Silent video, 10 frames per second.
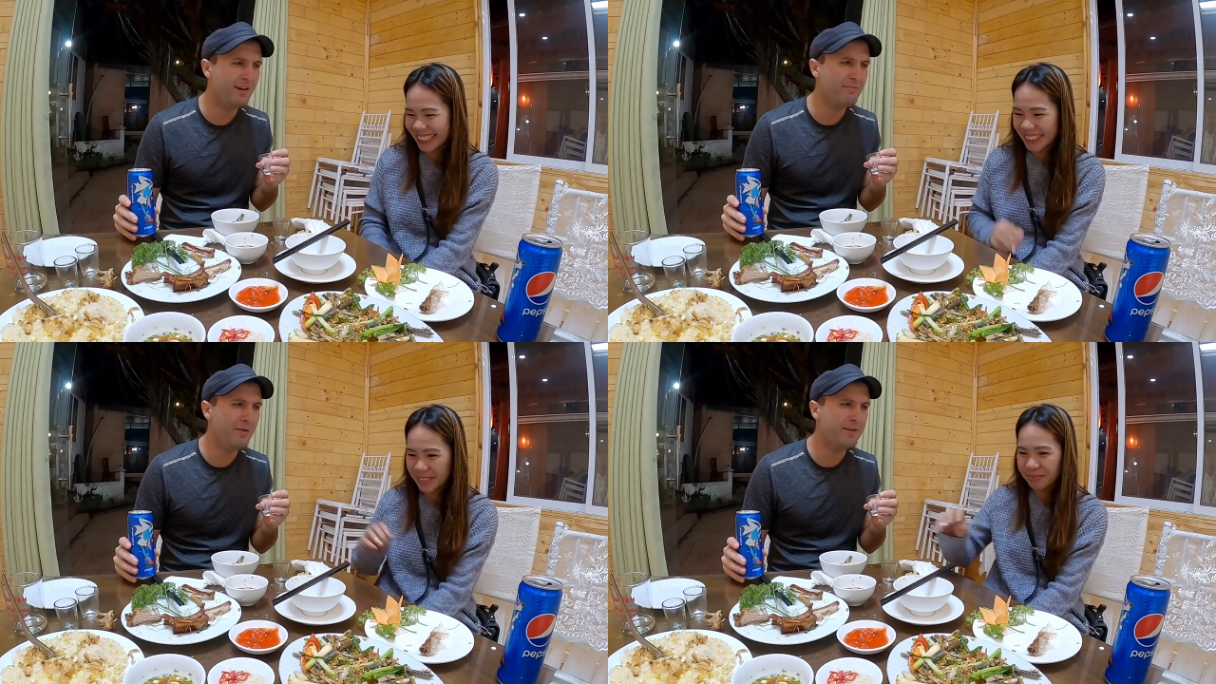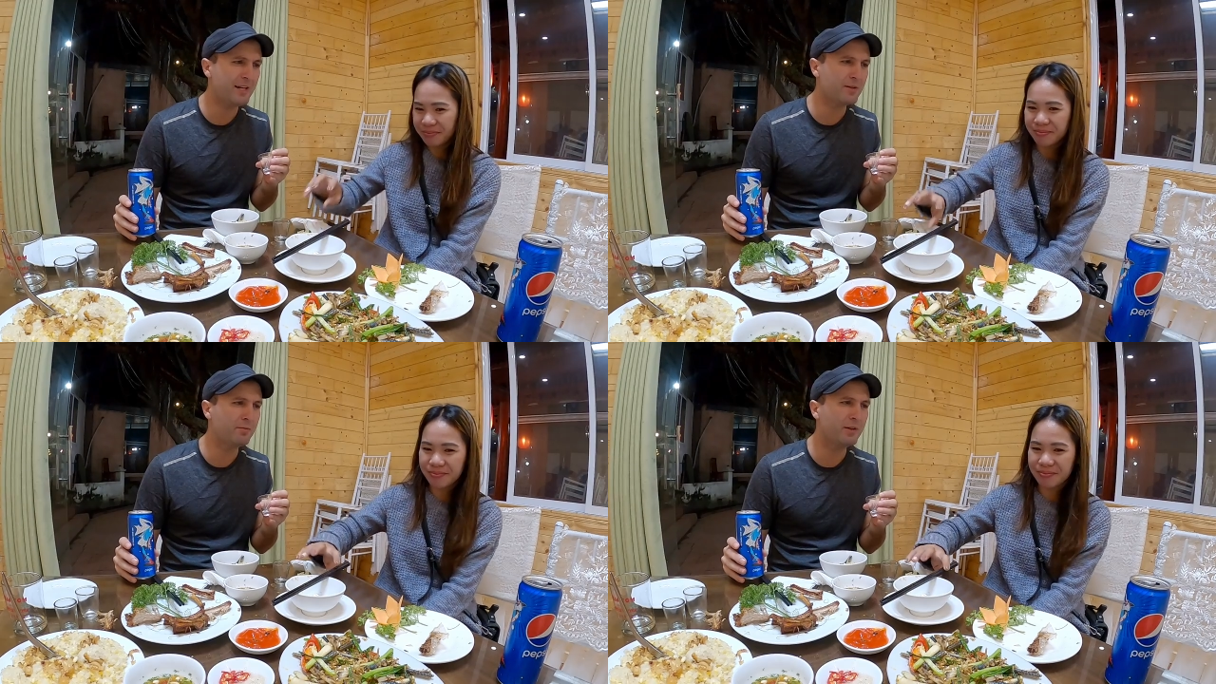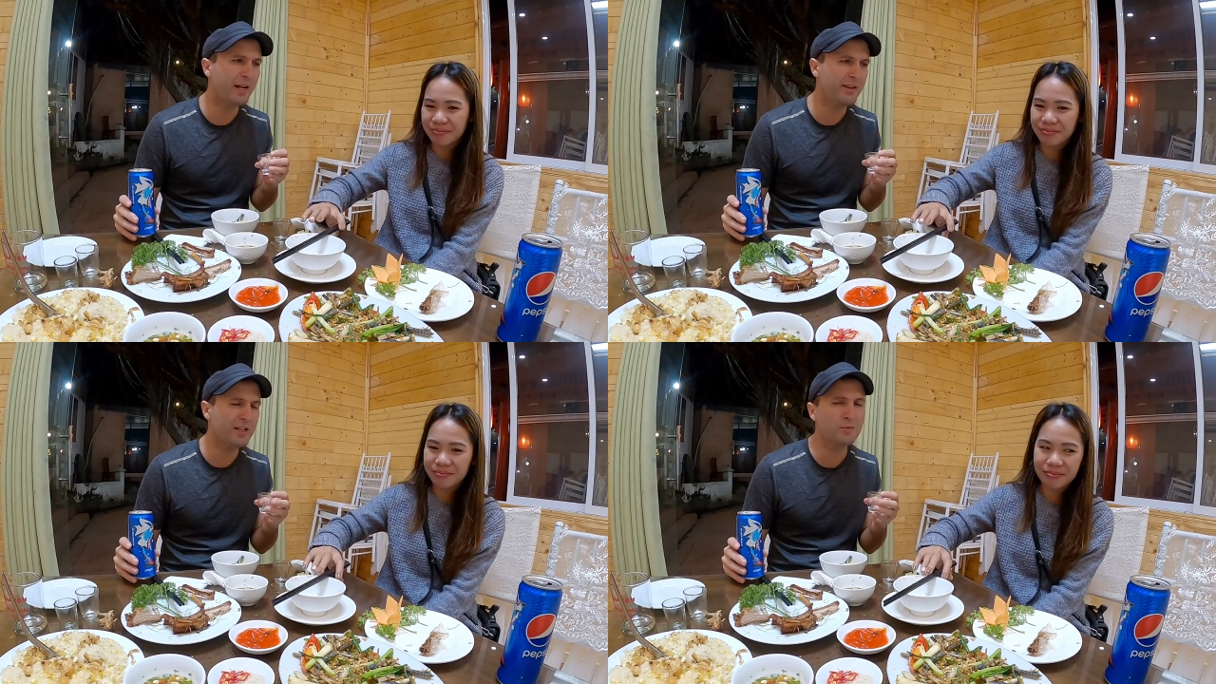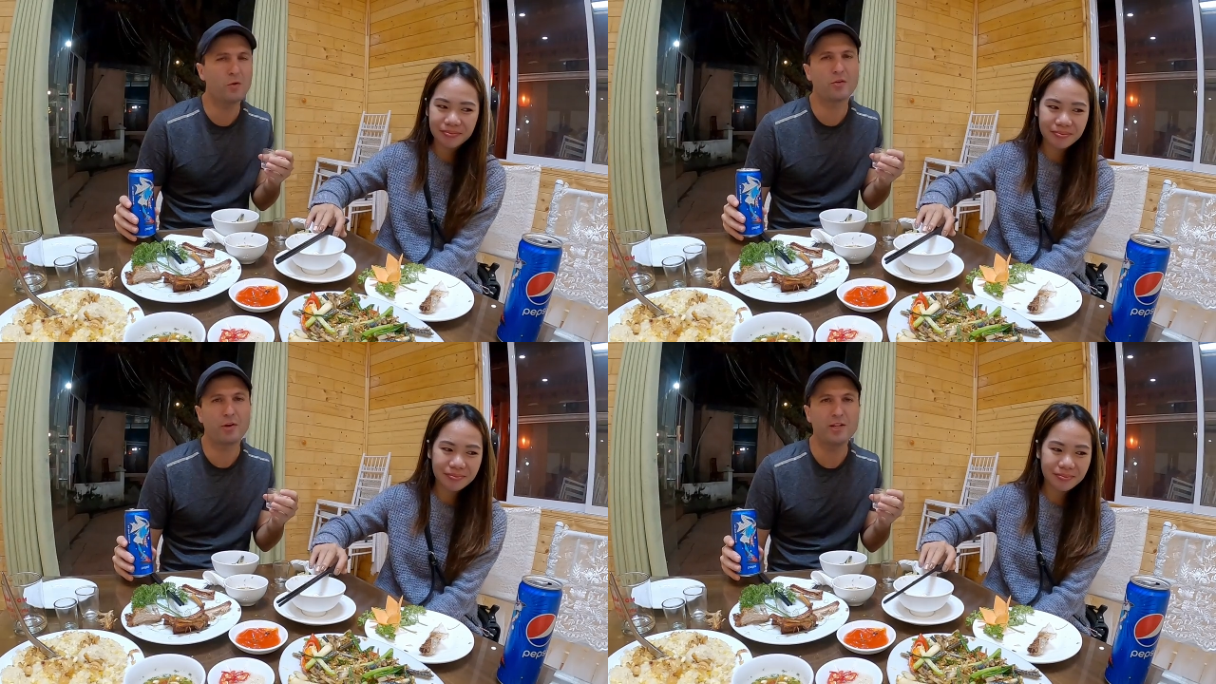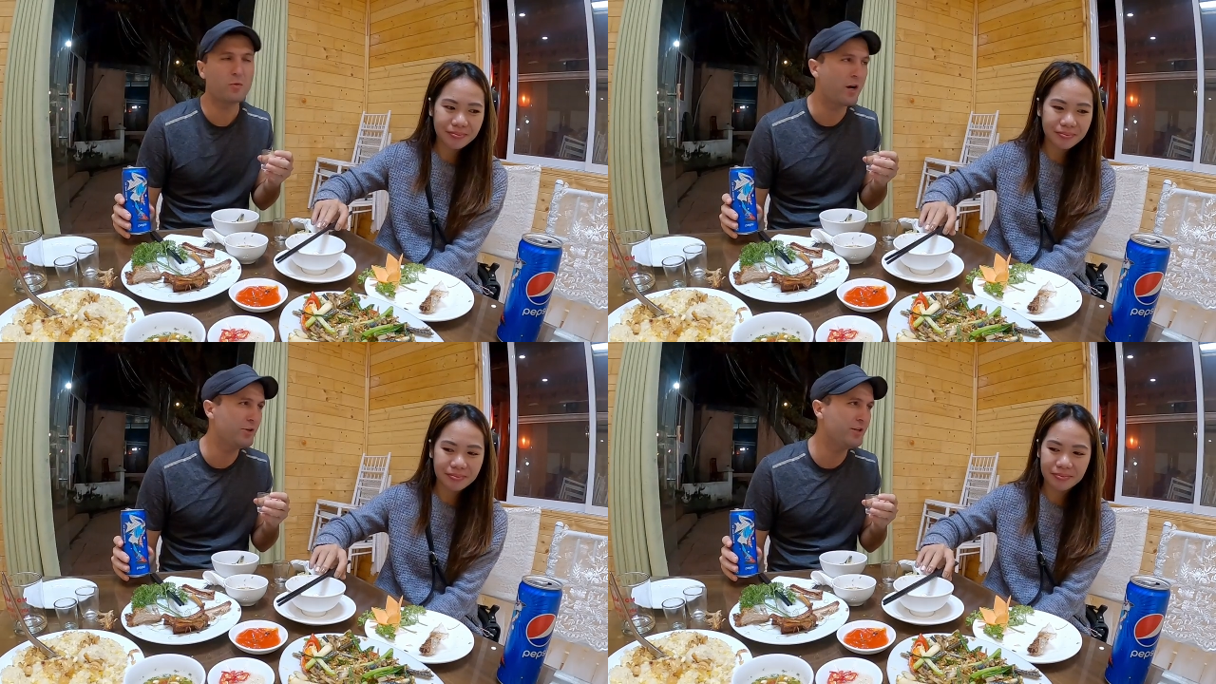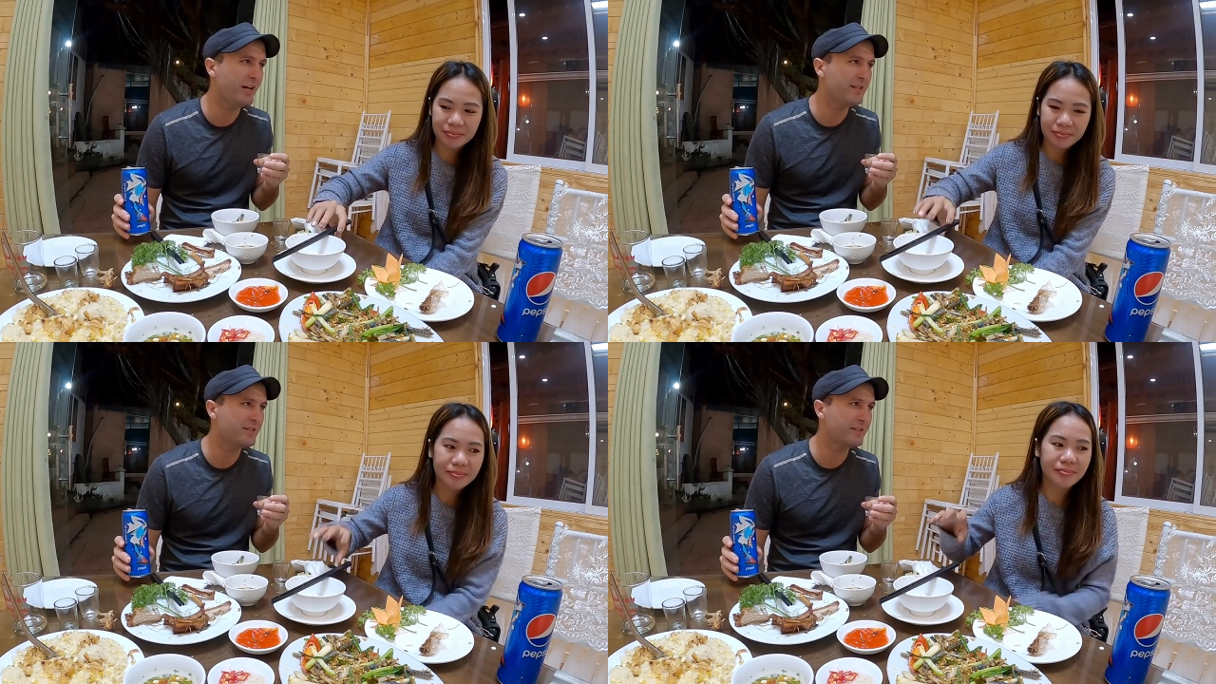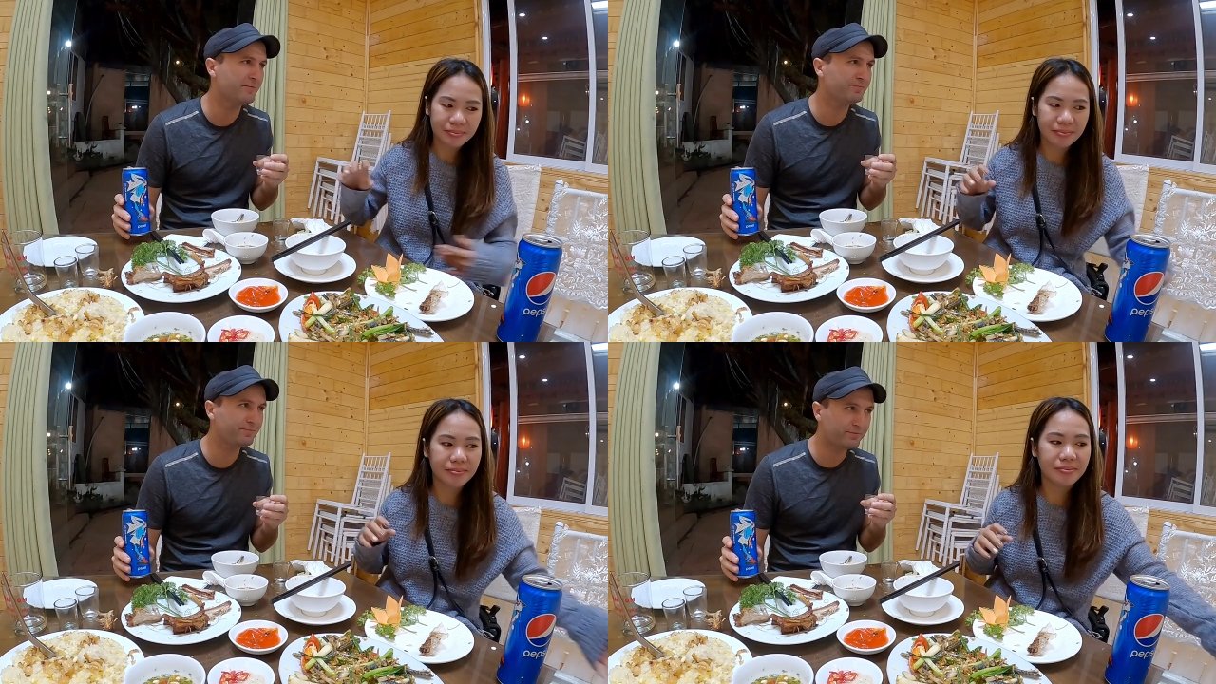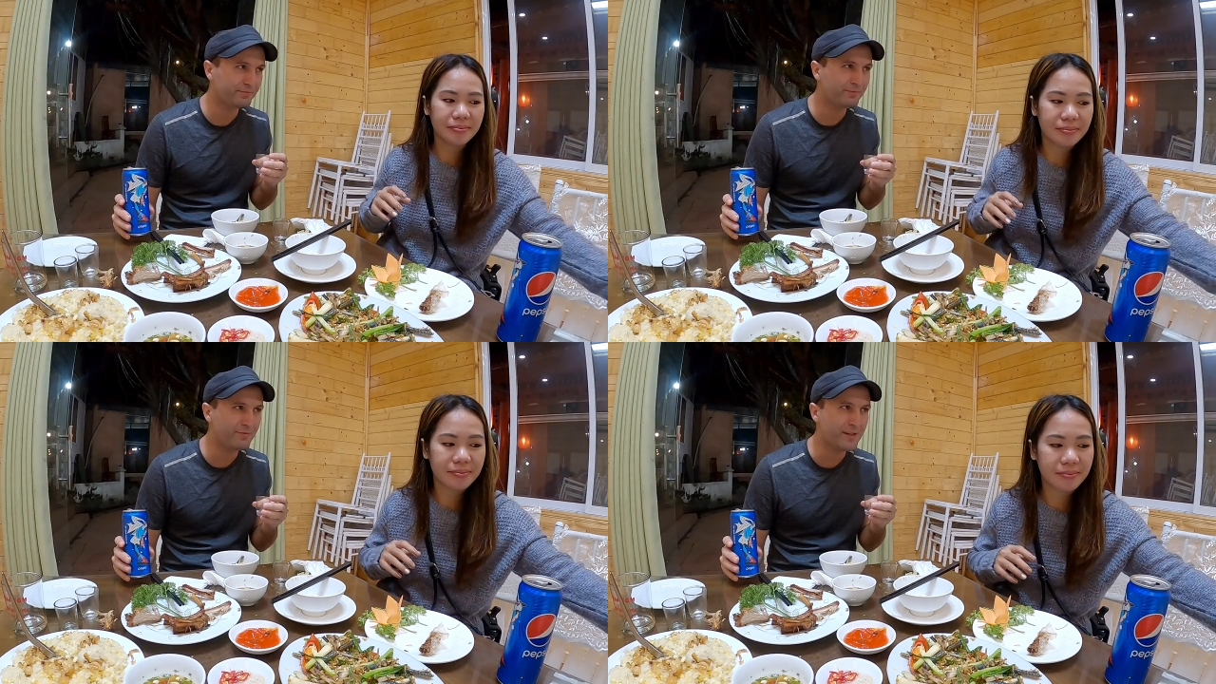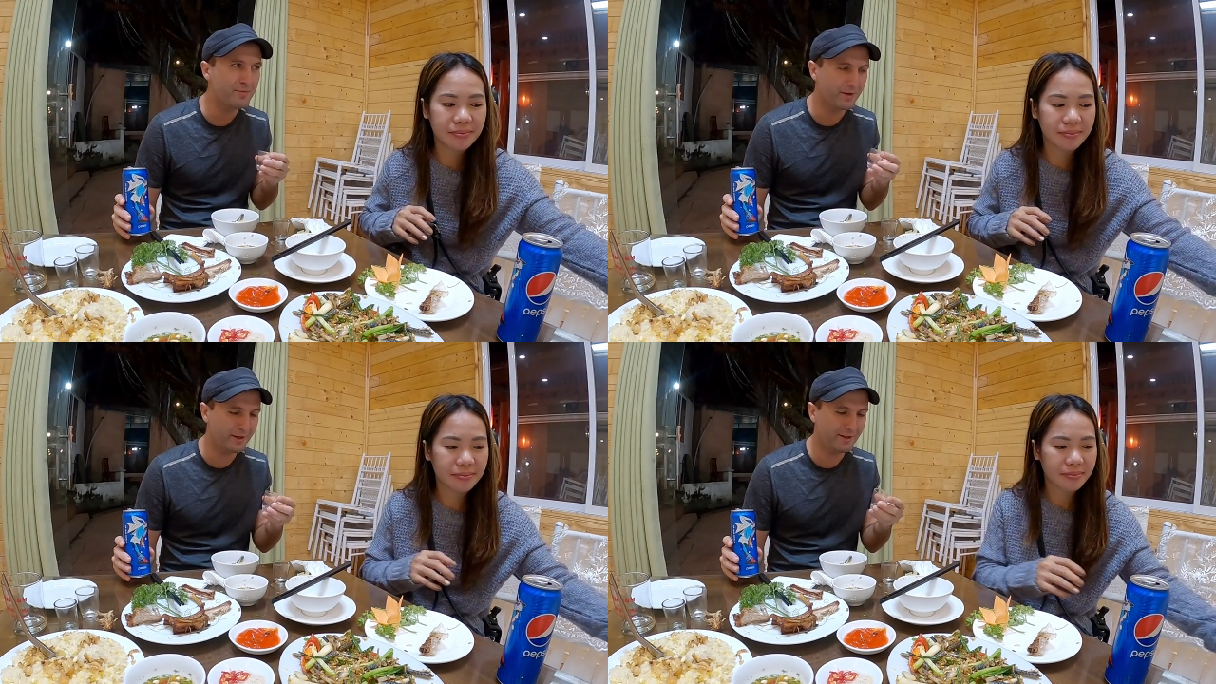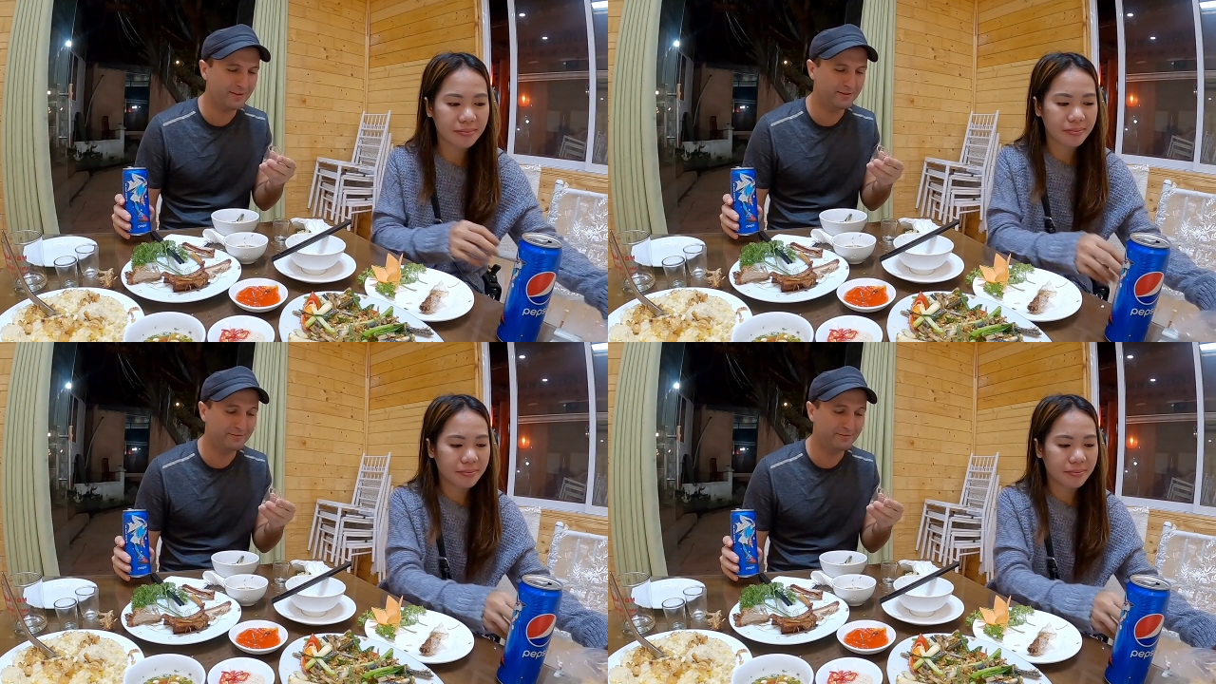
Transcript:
Speaker 1: uh, maybe not the blood. I think it's more the rice wine you taste. Mm. But, uh,